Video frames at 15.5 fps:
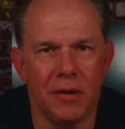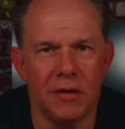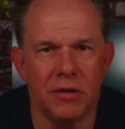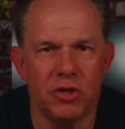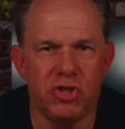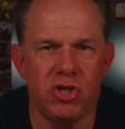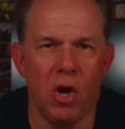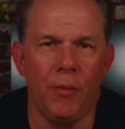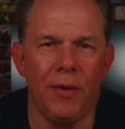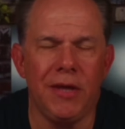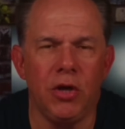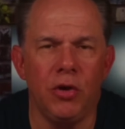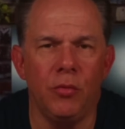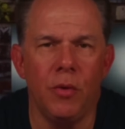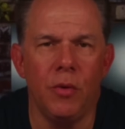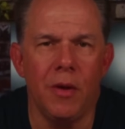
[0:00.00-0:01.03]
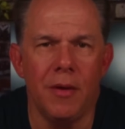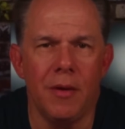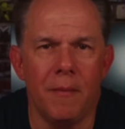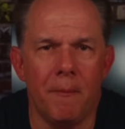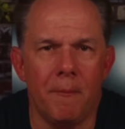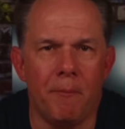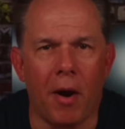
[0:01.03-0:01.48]
showing you
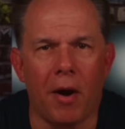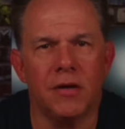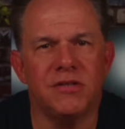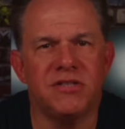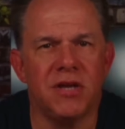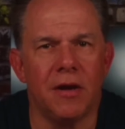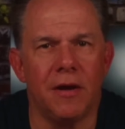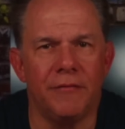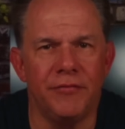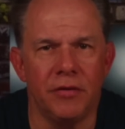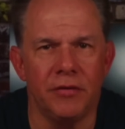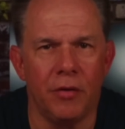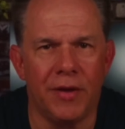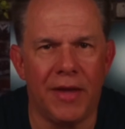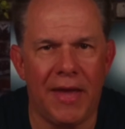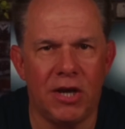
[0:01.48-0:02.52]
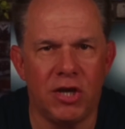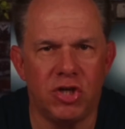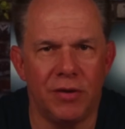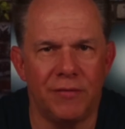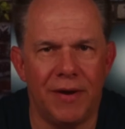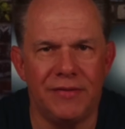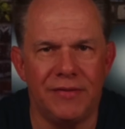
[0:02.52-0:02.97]
parts of the
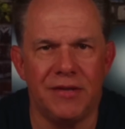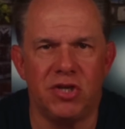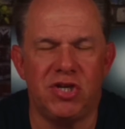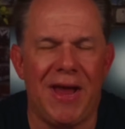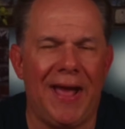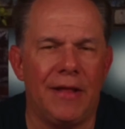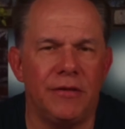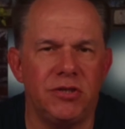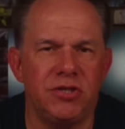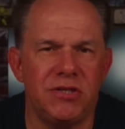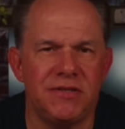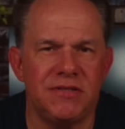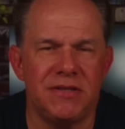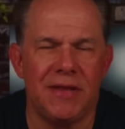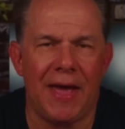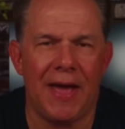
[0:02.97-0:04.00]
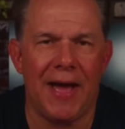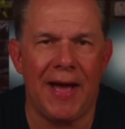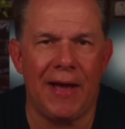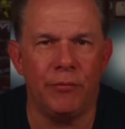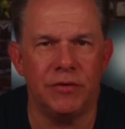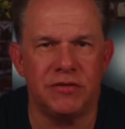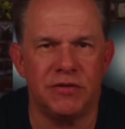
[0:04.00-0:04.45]
location, right? The challenges that
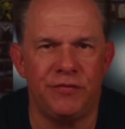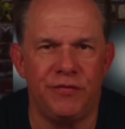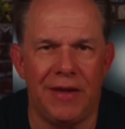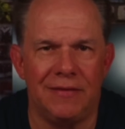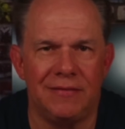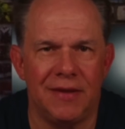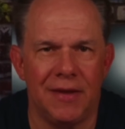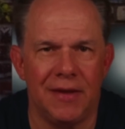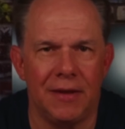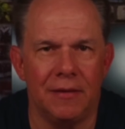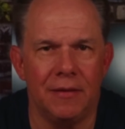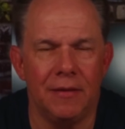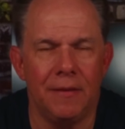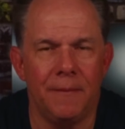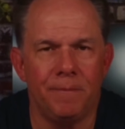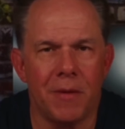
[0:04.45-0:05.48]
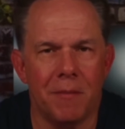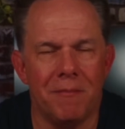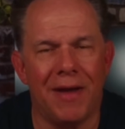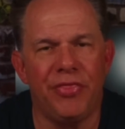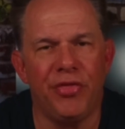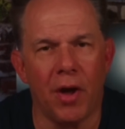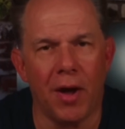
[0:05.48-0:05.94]
I was facing,
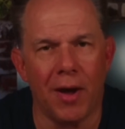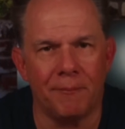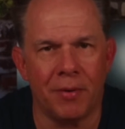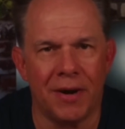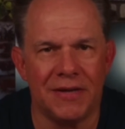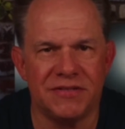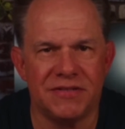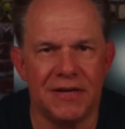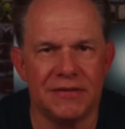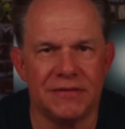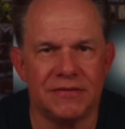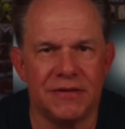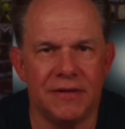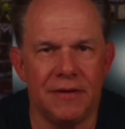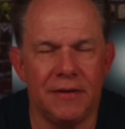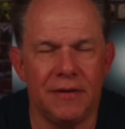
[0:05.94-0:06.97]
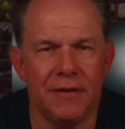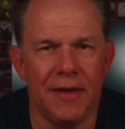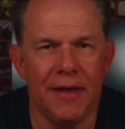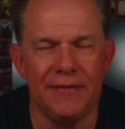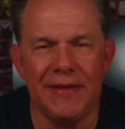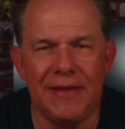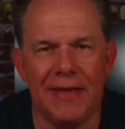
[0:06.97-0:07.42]
my thought process,
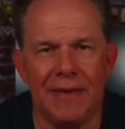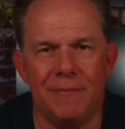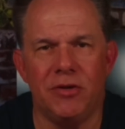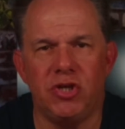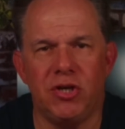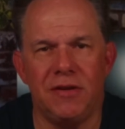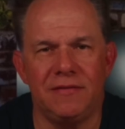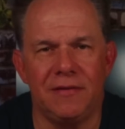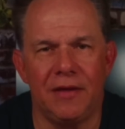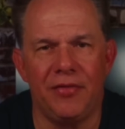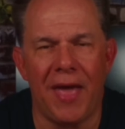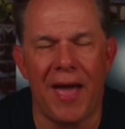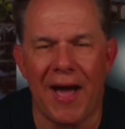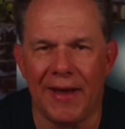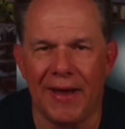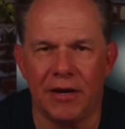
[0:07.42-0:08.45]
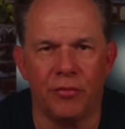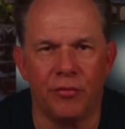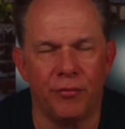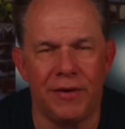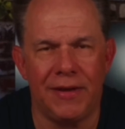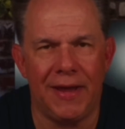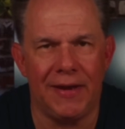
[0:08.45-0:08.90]
and the images that I
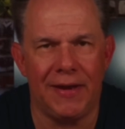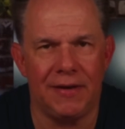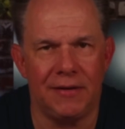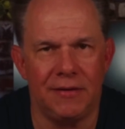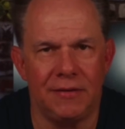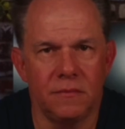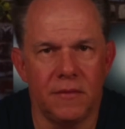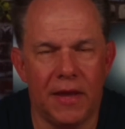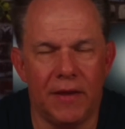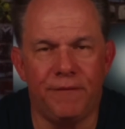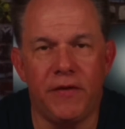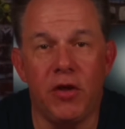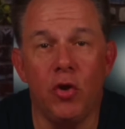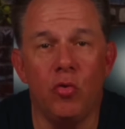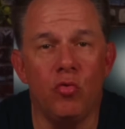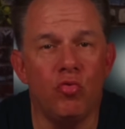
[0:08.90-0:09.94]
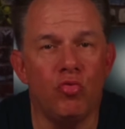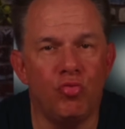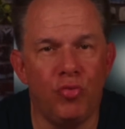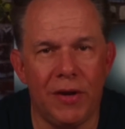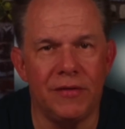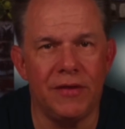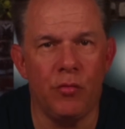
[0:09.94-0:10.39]
created. If you
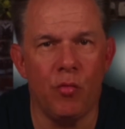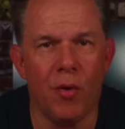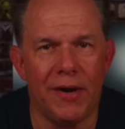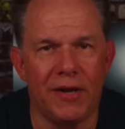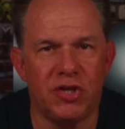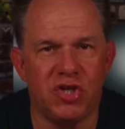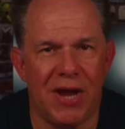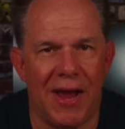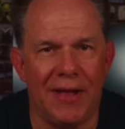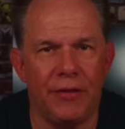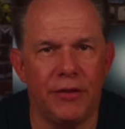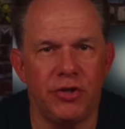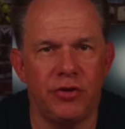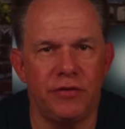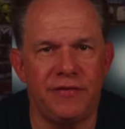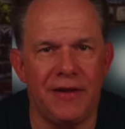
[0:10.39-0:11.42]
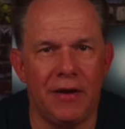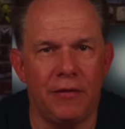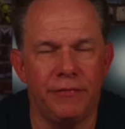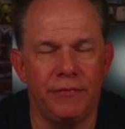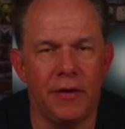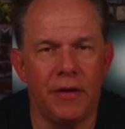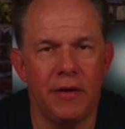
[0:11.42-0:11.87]
really want to challenge
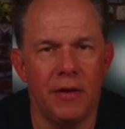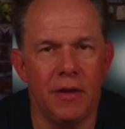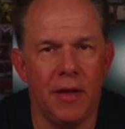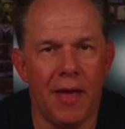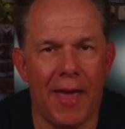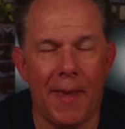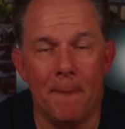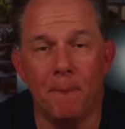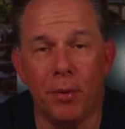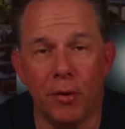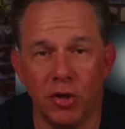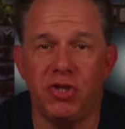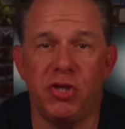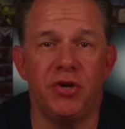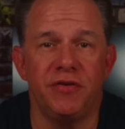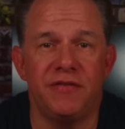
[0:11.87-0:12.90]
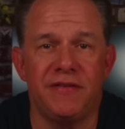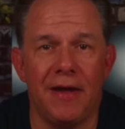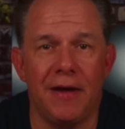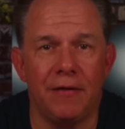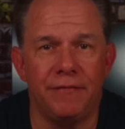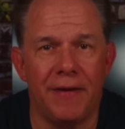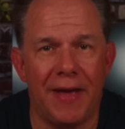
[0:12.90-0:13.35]
yourself and push
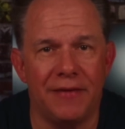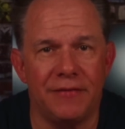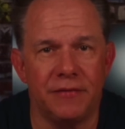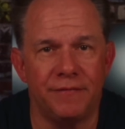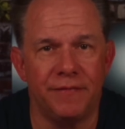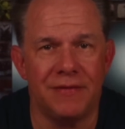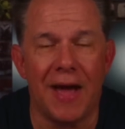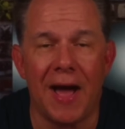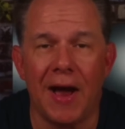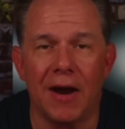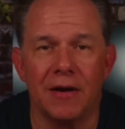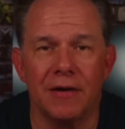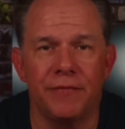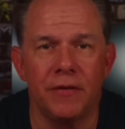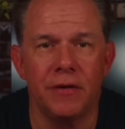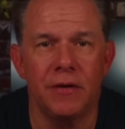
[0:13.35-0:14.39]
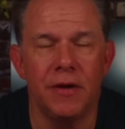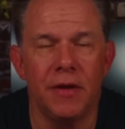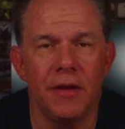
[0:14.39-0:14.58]
yourself as a photographer,